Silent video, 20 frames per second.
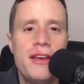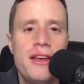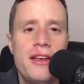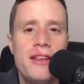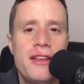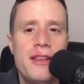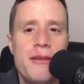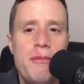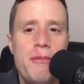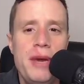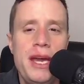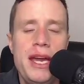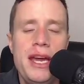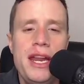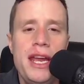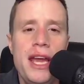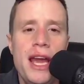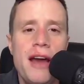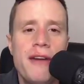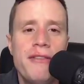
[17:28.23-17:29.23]
The
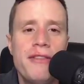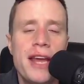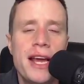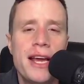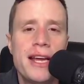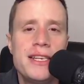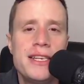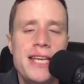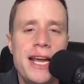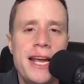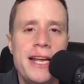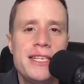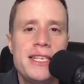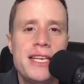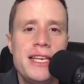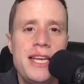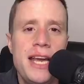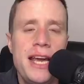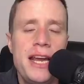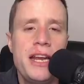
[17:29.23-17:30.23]
PDF that contains
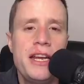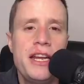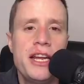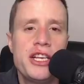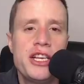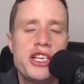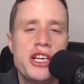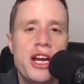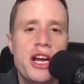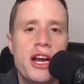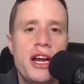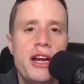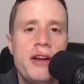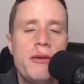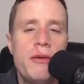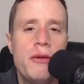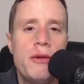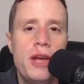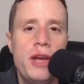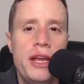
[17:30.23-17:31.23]
the data dictionary,
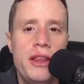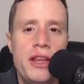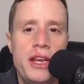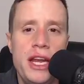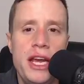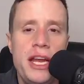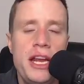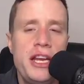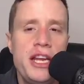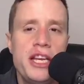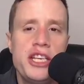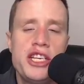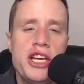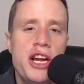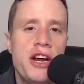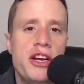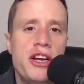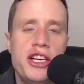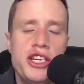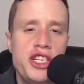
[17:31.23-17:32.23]
and the data
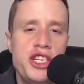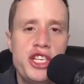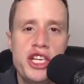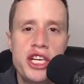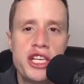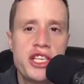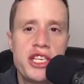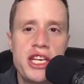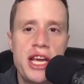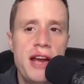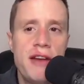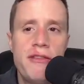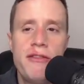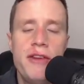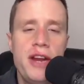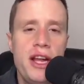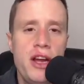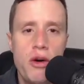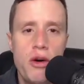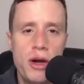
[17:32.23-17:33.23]
dictionary is just
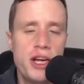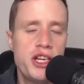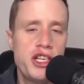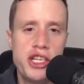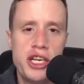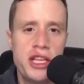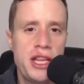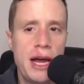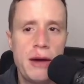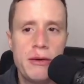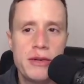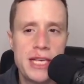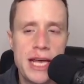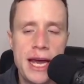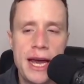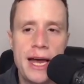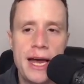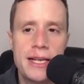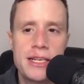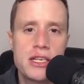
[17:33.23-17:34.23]
every question that was
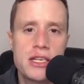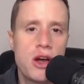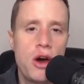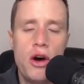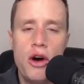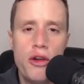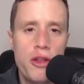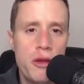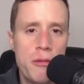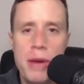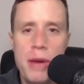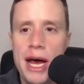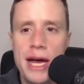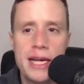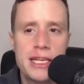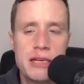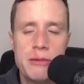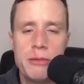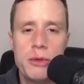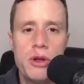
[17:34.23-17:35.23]
asked, all the
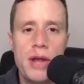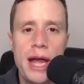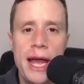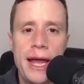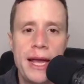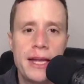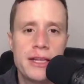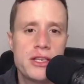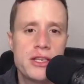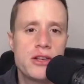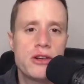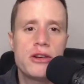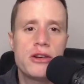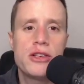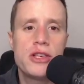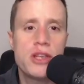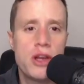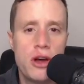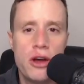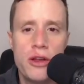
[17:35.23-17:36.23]
possible
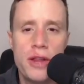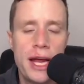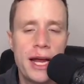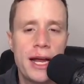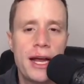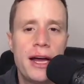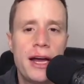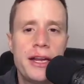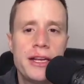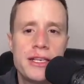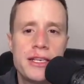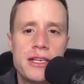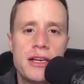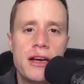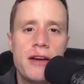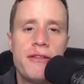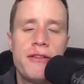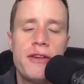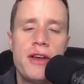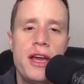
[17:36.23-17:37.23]
answers, all that kind of
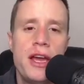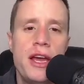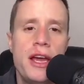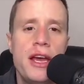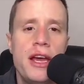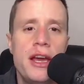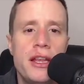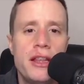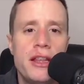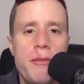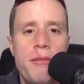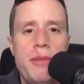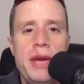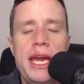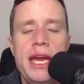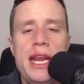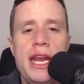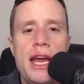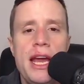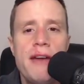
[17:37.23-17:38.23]
stuff. The
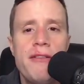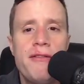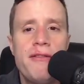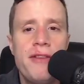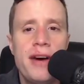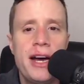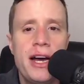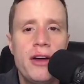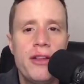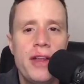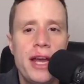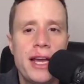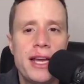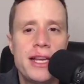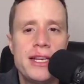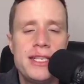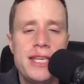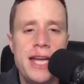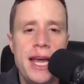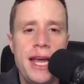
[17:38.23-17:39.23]
PDF file that
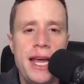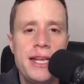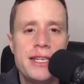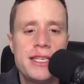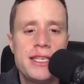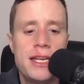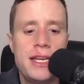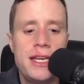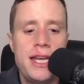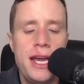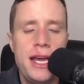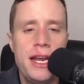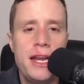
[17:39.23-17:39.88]
contains the data